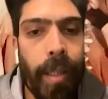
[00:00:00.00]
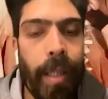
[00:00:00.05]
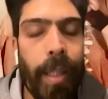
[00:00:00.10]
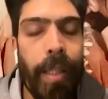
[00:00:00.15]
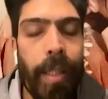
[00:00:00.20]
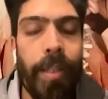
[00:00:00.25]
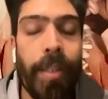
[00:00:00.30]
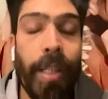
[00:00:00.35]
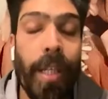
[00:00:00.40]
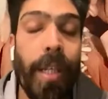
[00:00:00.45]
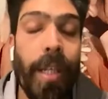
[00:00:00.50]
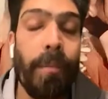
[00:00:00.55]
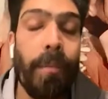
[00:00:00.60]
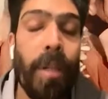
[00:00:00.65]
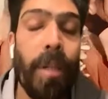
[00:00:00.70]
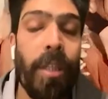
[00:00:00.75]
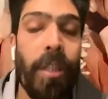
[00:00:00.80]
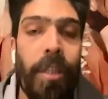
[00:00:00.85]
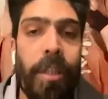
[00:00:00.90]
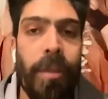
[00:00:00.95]
can I stay and
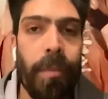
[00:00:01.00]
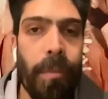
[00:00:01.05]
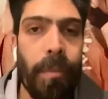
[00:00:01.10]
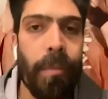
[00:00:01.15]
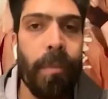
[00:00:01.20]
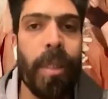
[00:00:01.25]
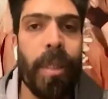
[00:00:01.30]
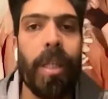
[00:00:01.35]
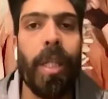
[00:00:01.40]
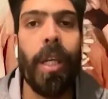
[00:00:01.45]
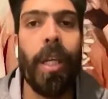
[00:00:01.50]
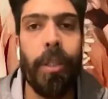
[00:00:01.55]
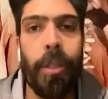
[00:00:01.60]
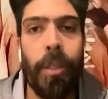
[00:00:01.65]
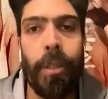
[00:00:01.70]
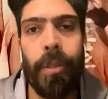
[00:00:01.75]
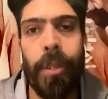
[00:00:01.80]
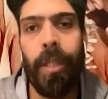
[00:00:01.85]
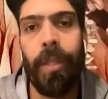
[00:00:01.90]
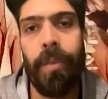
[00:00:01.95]

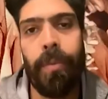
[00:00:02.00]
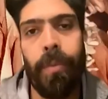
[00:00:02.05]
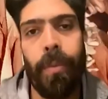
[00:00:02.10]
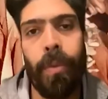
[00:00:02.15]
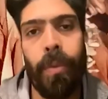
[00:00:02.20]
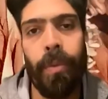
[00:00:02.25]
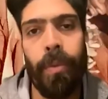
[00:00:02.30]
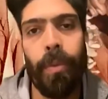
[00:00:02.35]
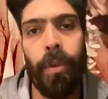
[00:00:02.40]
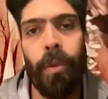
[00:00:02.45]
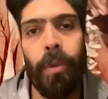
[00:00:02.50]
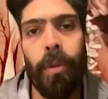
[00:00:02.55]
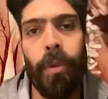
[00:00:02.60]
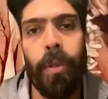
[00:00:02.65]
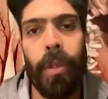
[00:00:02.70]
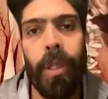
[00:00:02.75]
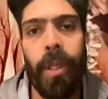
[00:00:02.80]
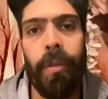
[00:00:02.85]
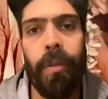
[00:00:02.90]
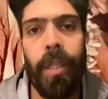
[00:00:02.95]
massage, right? For
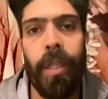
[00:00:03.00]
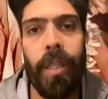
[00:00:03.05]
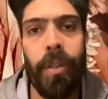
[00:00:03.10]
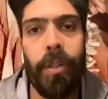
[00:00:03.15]
Gurudev, he